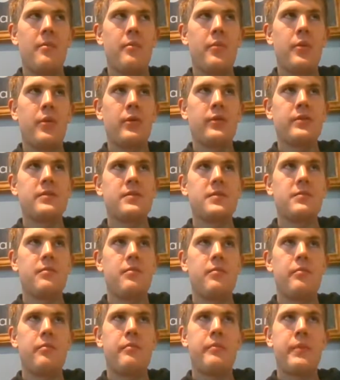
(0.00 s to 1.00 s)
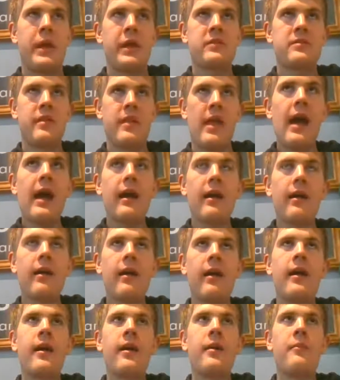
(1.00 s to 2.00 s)
But because of that,
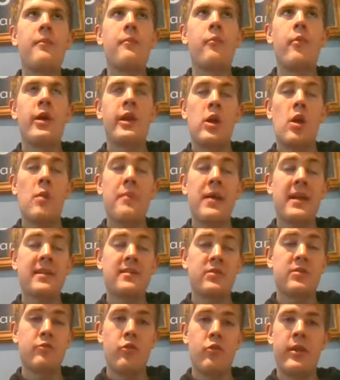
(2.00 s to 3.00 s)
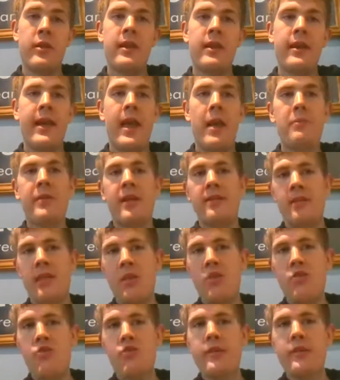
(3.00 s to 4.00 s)
when I got back to running, I kept getting
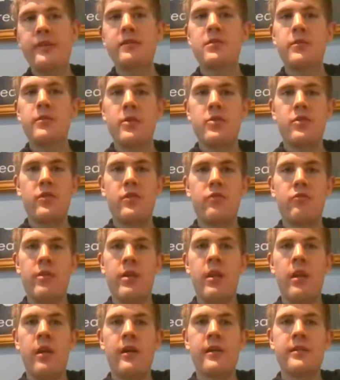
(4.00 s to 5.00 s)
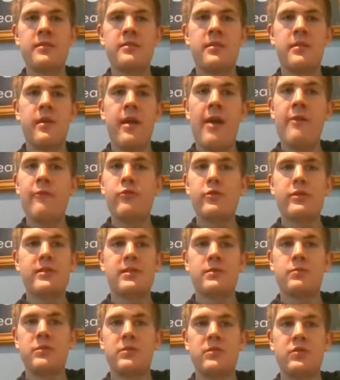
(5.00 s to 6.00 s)
injuries. So I just realized that
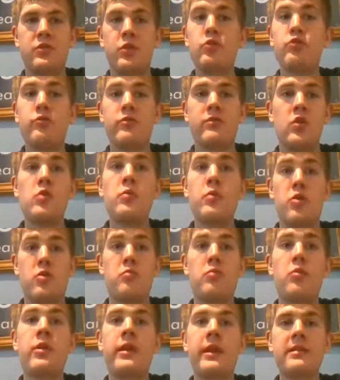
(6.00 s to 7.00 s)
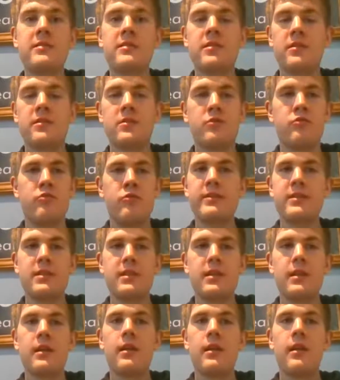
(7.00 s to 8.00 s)
Everest was too much money to
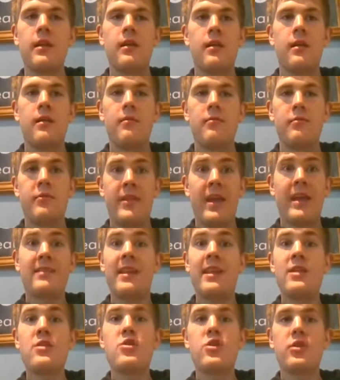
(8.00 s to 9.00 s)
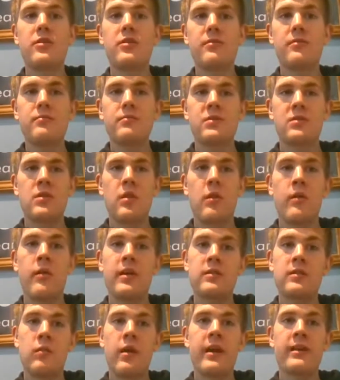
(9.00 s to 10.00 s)
risk getting injured. So
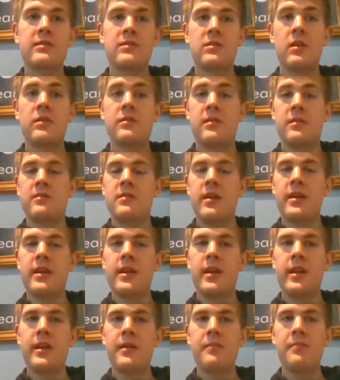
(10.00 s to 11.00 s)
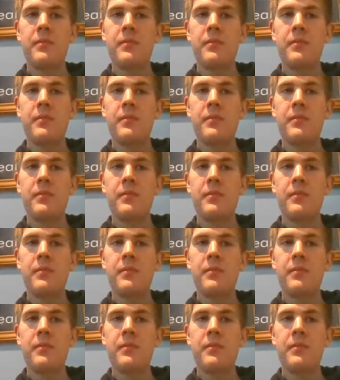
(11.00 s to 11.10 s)
that's why I started cycling.